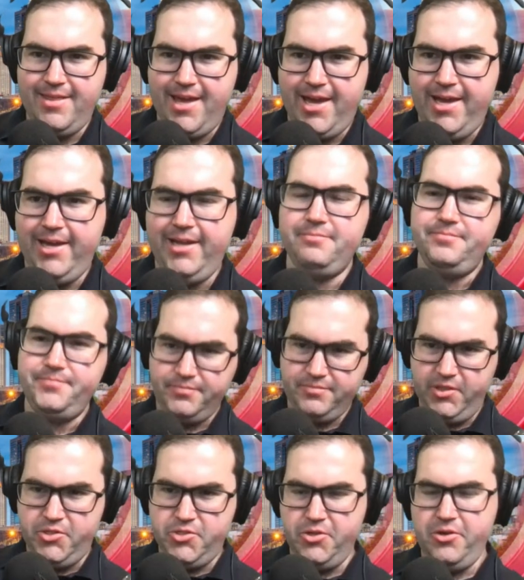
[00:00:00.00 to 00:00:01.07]
they
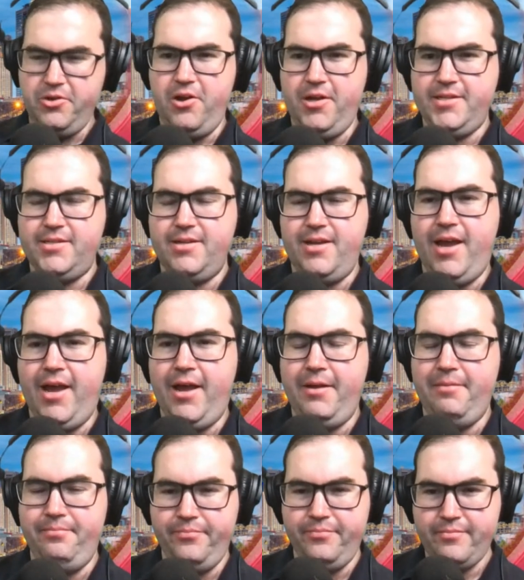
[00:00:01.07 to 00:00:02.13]
do not.
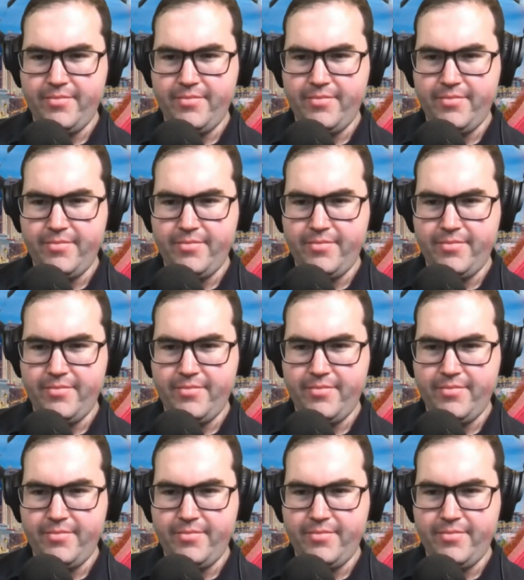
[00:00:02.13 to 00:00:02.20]
Um,